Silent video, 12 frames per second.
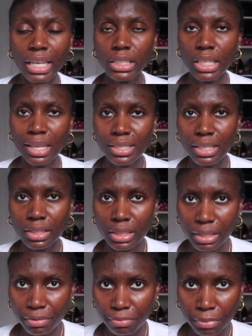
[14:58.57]
it doesn't
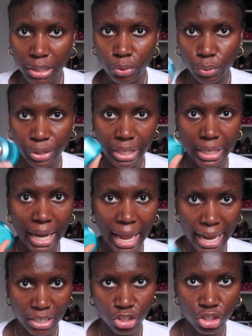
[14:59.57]
leave me looking
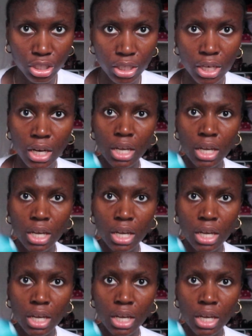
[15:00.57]
ashy.